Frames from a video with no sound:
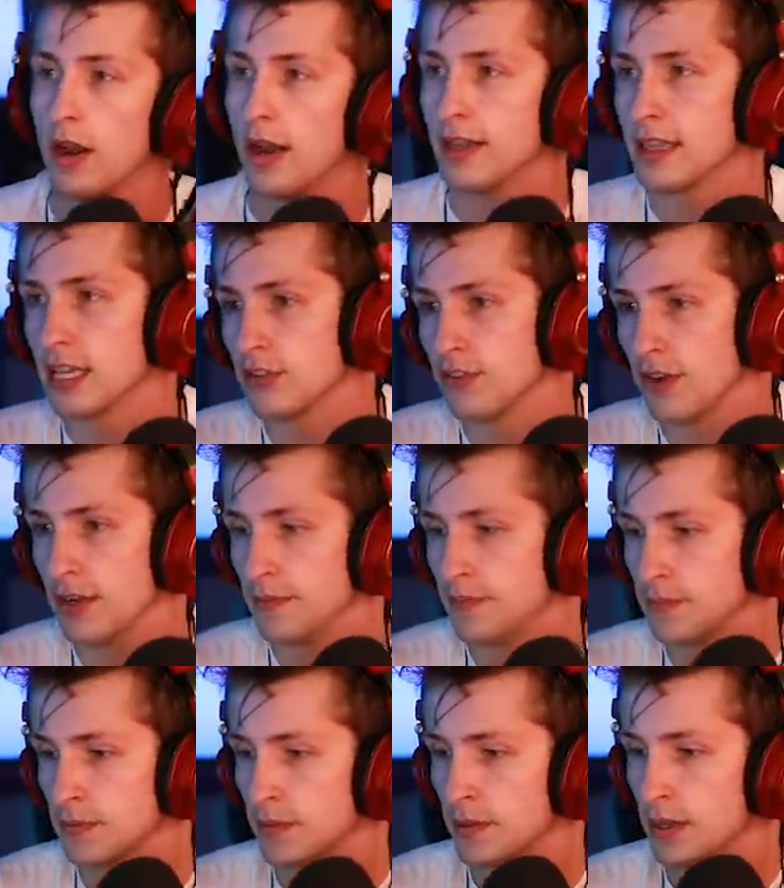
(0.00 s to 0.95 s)
All right, that's fine.
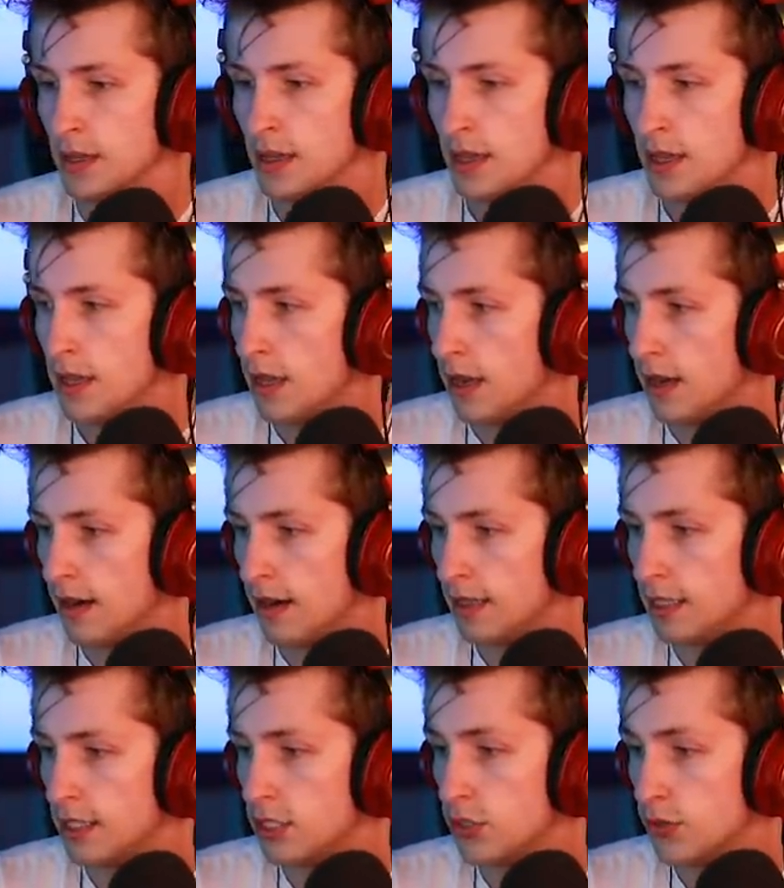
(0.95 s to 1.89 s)
All right,
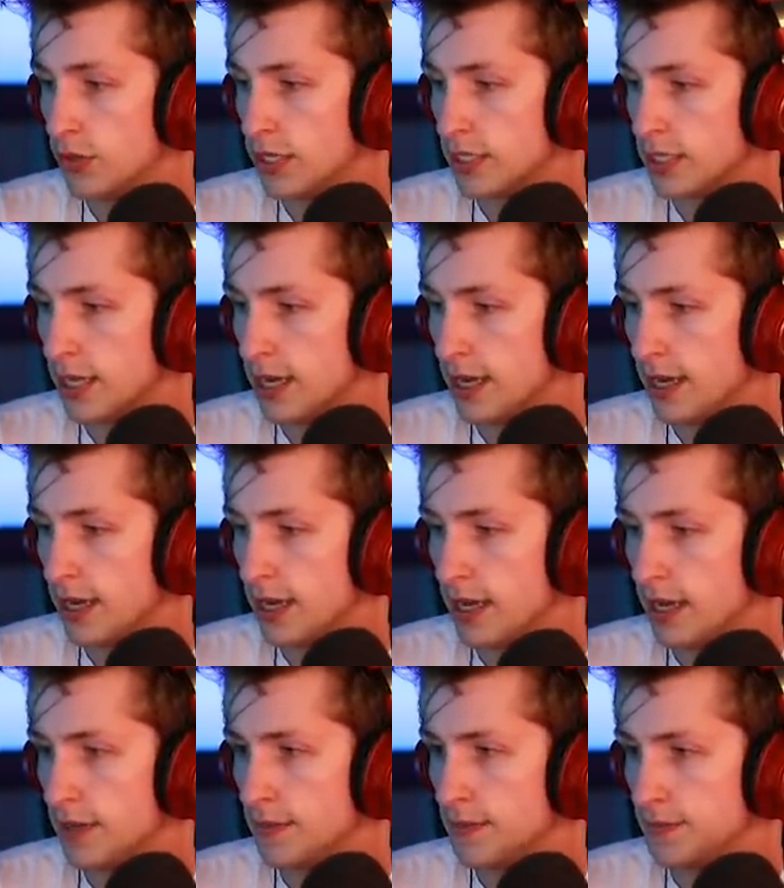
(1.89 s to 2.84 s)
let's do this.
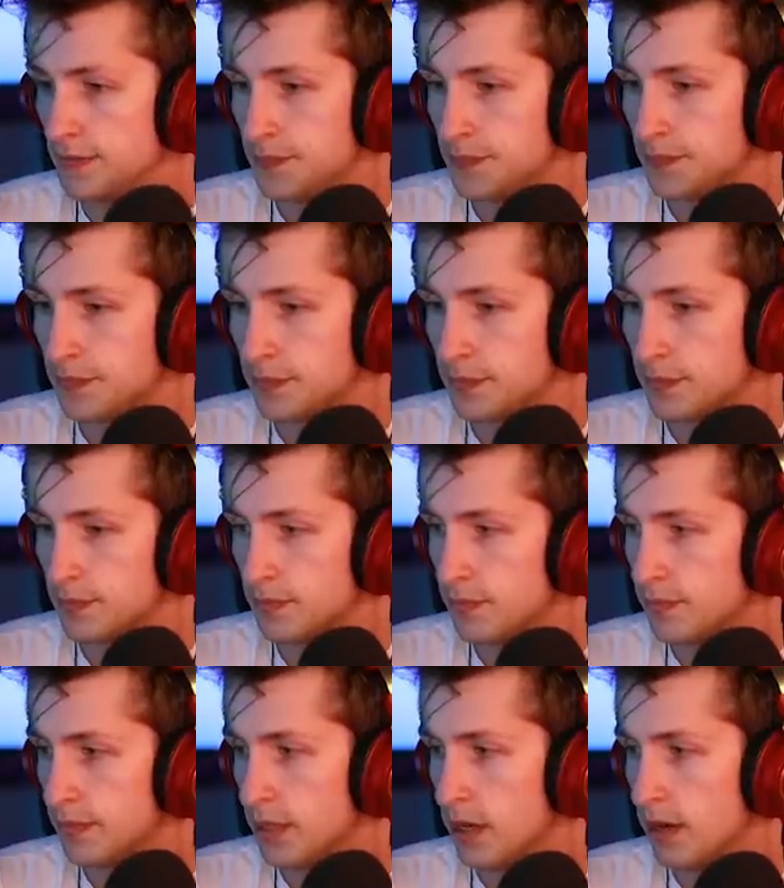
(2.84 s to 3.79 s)
Um,
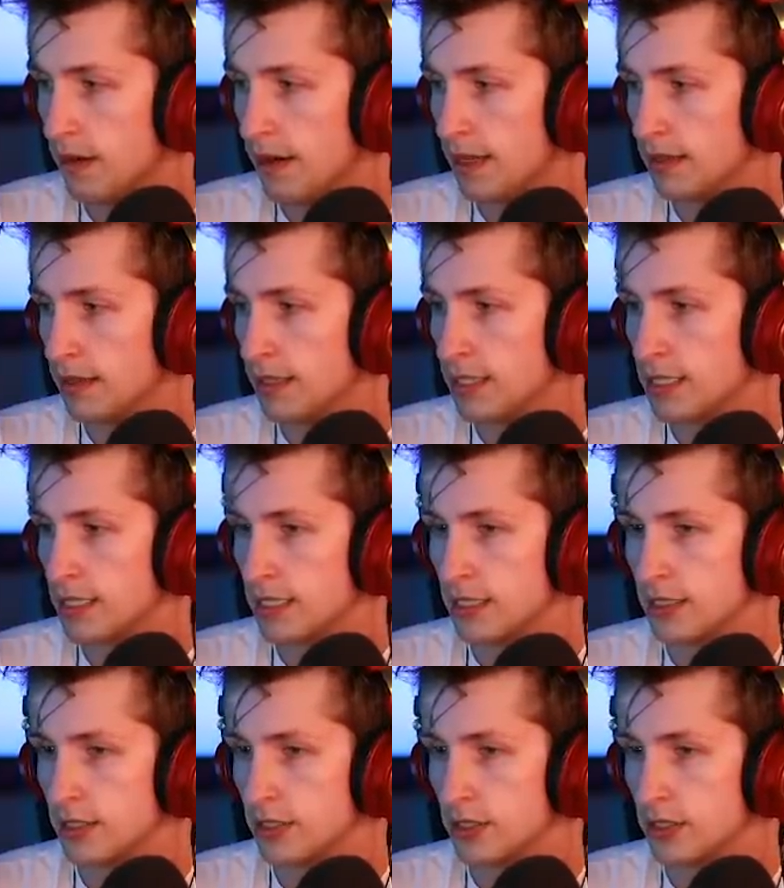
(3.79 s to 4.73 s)
all right,
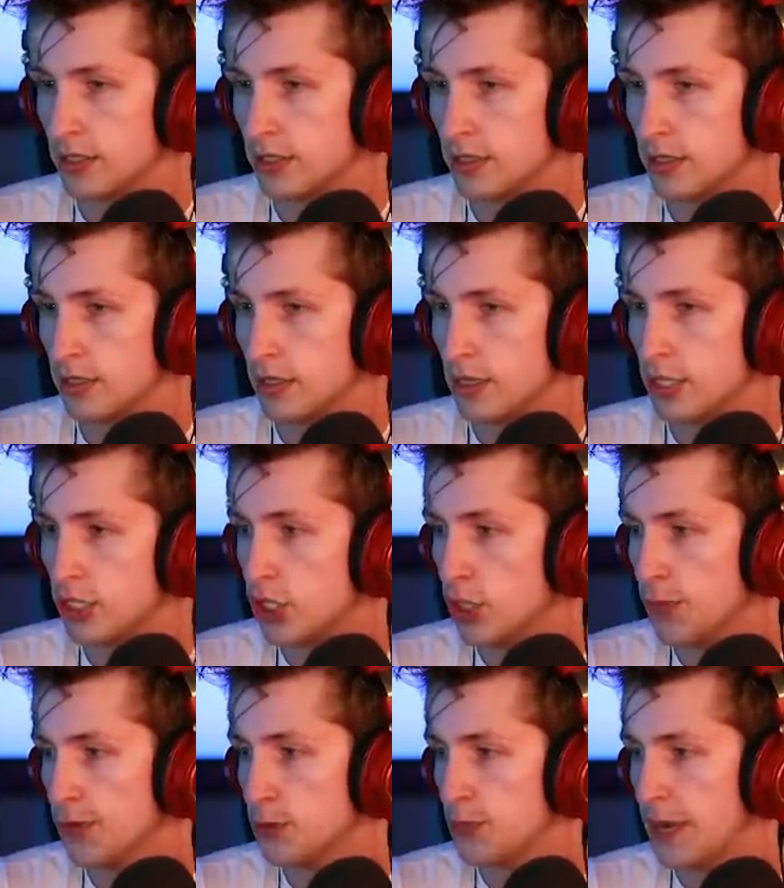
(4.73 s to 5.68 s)
let's.
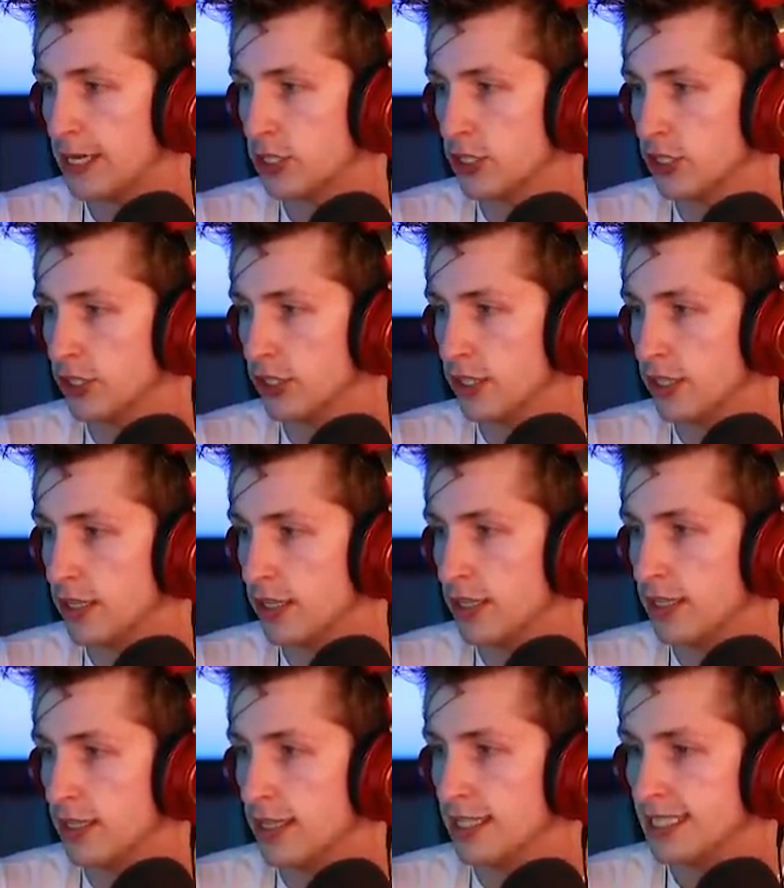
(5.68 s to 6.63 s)
Super special.
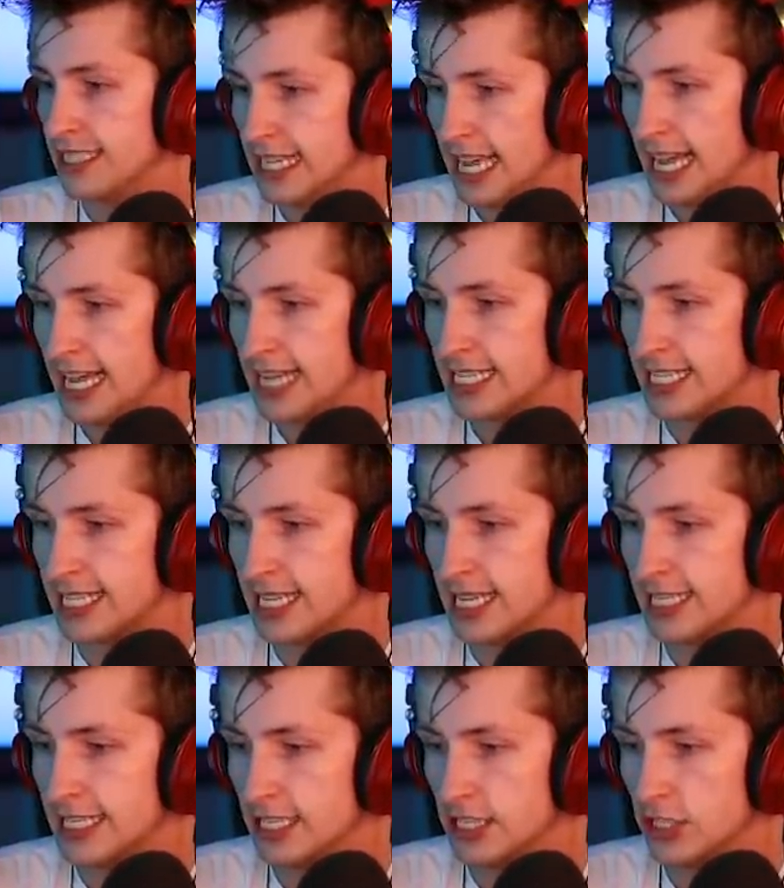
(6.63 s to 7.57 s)
Yes,
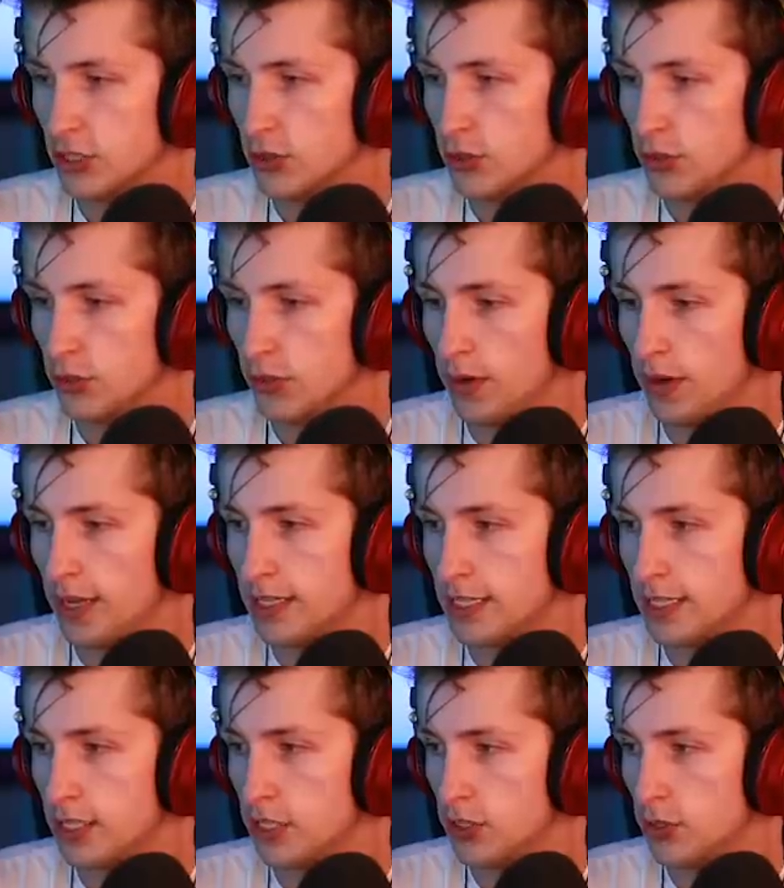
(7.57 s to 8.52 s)
it didn't do it
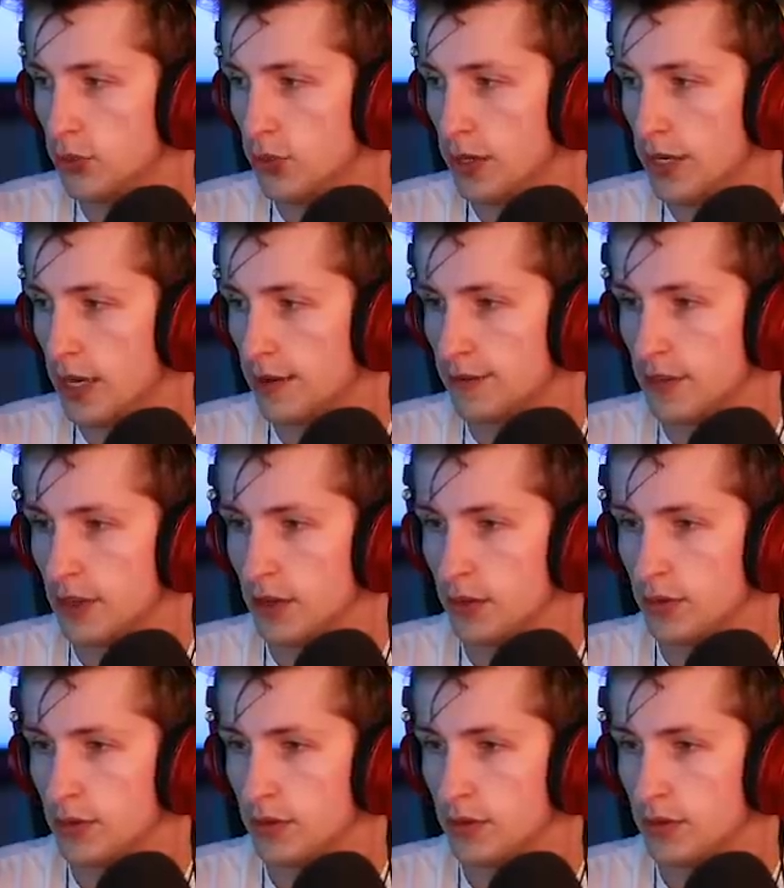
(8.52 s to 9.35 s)
didn't do enough though.